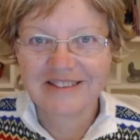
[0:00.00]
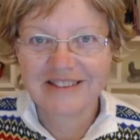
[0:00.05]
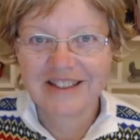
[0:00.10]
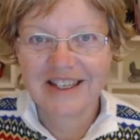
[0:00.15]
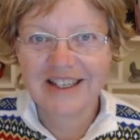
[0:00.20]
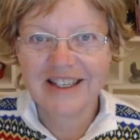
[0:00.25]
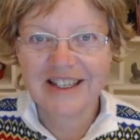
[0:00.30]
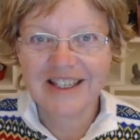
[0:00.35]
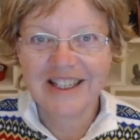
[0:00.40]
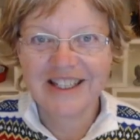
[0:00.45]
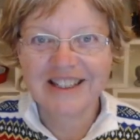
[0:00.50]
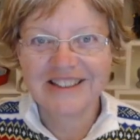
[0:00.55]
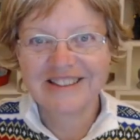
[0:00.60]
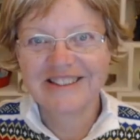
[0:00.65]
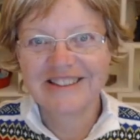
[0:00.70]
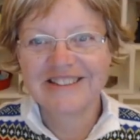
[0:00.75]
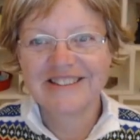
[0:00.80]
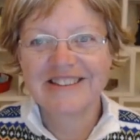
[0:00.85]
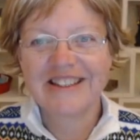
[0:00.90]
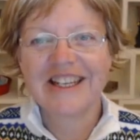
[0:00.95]
Hi there.
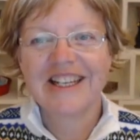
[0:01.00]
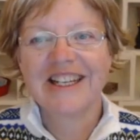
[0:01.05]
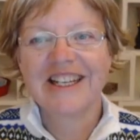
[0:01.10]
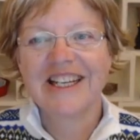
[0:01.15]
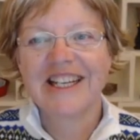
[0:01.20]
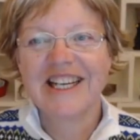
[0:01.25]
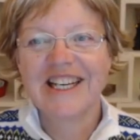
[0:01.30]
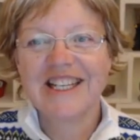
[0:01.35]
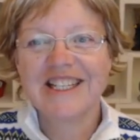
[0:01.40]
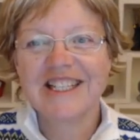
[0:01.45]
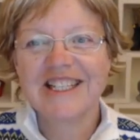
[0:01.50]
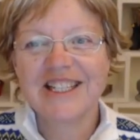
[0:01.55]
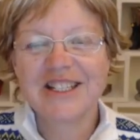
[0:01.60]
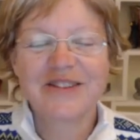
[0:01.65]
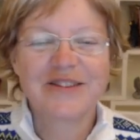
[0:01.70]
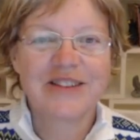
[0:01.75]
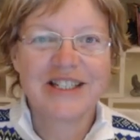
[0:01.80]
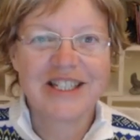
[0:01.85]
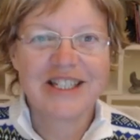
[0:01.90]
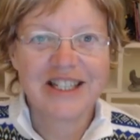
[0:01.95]
In this
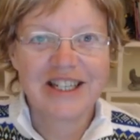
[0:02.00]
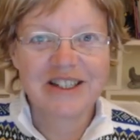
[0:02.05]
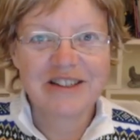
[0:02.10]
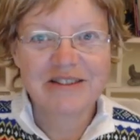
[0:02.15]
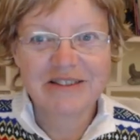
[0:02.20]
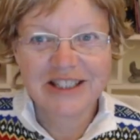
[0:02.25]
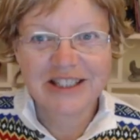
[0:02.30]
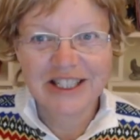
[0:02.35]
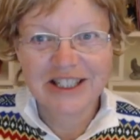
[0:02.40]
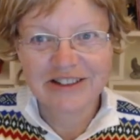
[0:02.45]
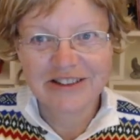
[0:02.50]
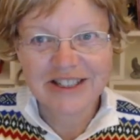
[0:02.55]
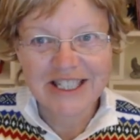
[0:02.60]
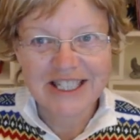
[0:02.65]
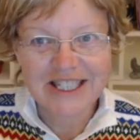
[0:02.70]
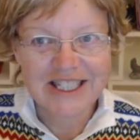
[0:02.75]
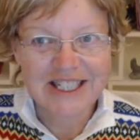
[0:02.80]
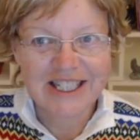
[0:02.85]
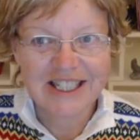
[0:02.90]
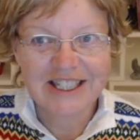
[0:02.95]
video, we're going
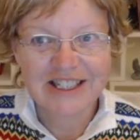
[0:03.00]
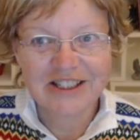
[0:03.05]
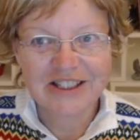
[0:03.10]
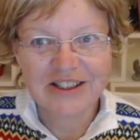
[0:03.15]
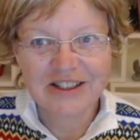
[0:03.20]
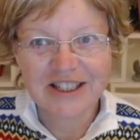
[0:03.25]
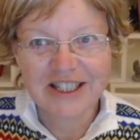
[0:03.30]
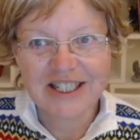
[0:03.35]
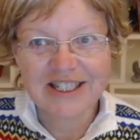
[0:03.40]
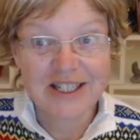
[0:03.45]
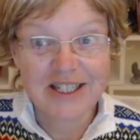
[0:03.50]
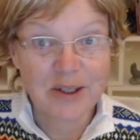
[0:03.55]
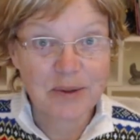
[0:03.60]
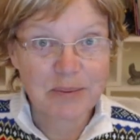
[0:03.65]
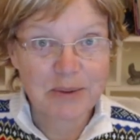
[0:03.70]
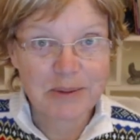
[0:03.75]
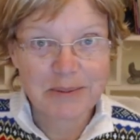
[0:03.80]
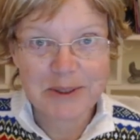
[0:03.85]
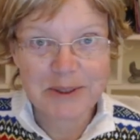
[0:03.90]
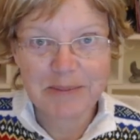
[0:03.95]
to take a look at
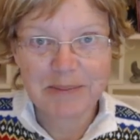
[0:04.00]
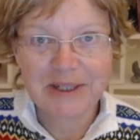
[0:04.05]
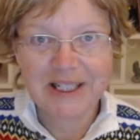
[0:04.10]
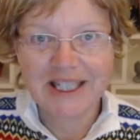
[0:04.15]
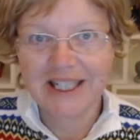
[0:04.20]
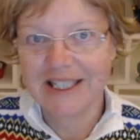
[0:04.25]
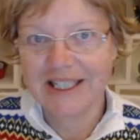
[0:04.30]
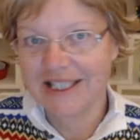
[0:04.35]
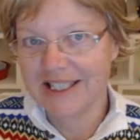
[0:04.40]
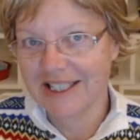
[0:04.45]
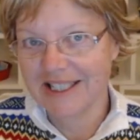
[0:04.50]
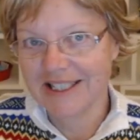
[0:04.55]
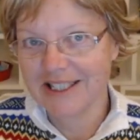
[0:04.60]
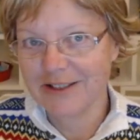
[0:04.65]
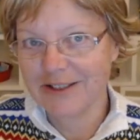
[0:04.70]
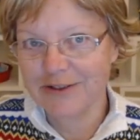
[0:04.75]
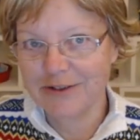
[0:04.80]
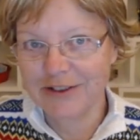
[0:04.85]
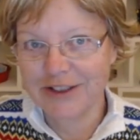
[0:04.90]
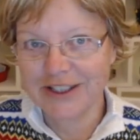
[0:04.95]
CELPIP Speaking
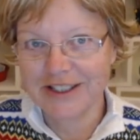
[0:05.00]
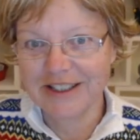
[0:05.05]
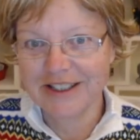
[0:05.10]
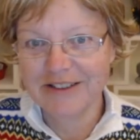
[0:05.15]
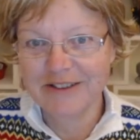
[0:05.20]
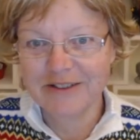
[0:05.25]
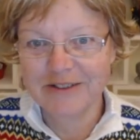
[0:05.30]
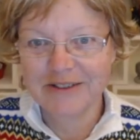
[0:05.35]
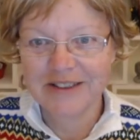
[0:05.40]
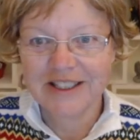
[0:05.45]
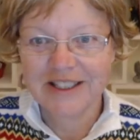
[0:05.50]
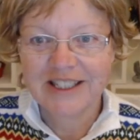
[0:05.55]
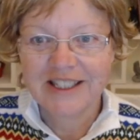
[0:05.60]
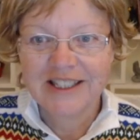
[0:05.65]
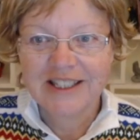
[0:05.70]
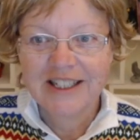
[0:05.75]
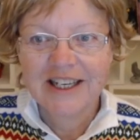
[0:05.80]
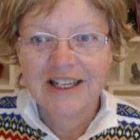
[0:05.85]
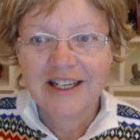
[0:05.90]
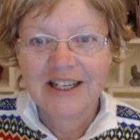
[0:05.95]
Task 5.
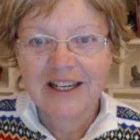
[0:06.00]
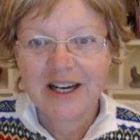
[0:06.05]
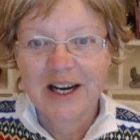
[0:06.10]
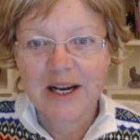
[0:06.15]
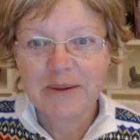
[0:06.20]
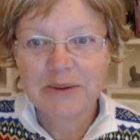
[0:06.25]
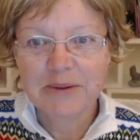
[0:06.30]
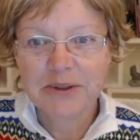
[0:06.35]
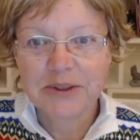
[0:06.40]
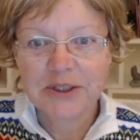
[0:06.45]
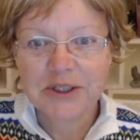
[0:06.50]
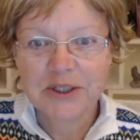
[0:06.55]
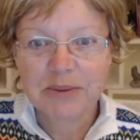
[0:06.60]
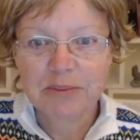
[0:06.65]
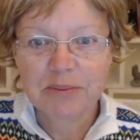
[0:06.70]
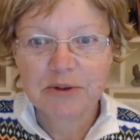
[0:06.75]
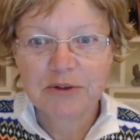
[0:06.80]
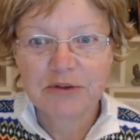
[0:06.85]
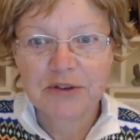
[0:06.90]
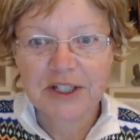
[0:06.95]
I'm going to
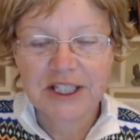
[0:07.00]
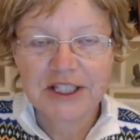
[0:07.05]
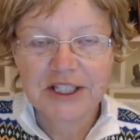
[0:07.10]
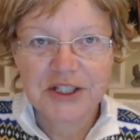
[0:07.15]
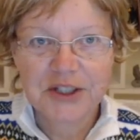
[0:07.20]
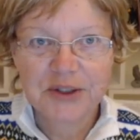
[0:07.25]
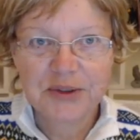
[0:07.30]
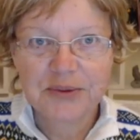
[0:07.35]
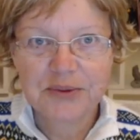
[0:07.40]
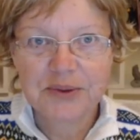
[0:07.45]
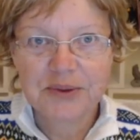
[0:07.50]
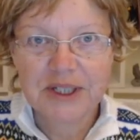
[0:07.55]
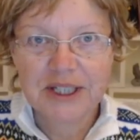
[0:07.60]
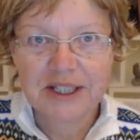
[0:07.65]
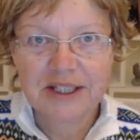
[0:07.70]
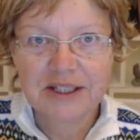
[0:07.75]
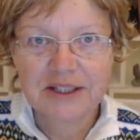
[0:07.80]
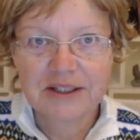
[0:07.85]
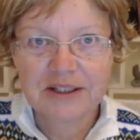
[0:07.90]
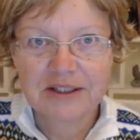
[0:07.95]
provide you
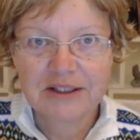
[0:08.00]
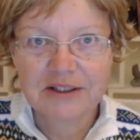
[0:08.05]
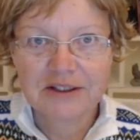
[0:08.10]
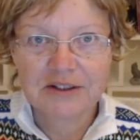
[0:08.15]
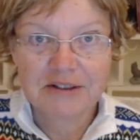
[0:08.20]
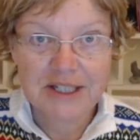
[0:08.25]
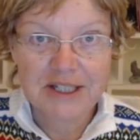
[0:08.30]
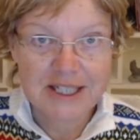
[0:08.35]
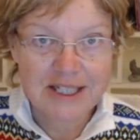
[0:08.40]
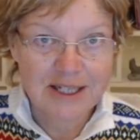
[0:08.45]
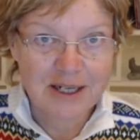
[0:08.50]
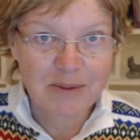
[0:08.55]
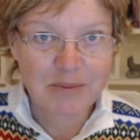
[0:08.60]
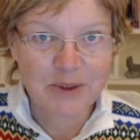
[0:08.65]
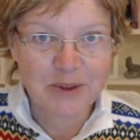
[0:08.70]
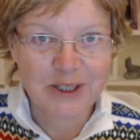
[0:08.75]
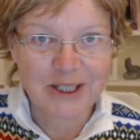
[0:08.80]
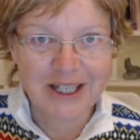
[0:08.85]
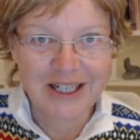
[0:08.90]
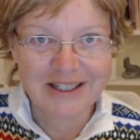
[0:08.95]
with 3
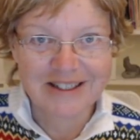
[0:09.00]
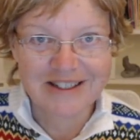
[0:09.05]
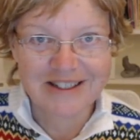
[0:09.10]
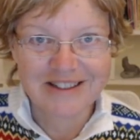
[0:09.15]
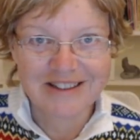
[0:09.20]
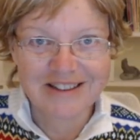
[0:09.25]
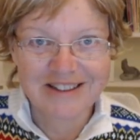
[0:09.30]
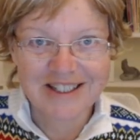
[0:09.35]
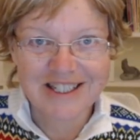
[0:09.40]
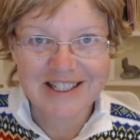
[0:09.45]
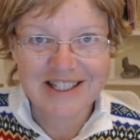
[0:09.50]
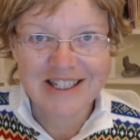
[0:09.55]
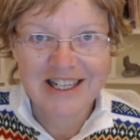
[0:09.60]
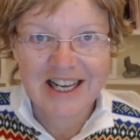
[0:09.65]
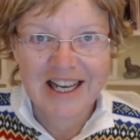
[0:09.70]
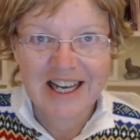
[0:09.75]
sample answers,